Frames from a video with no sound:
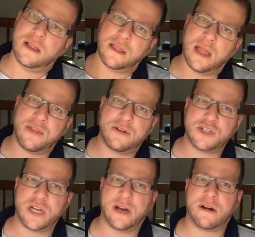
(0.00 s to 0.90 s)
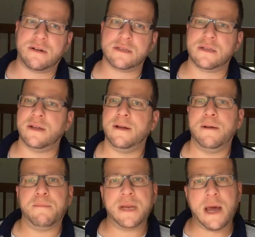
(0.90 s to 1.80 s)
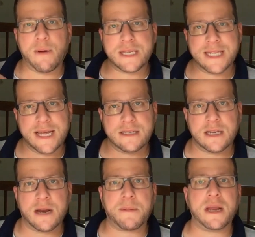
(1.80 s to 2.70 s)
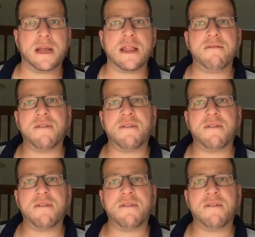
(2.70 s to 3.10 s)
leather chairs. But now I taste it, I'm getting that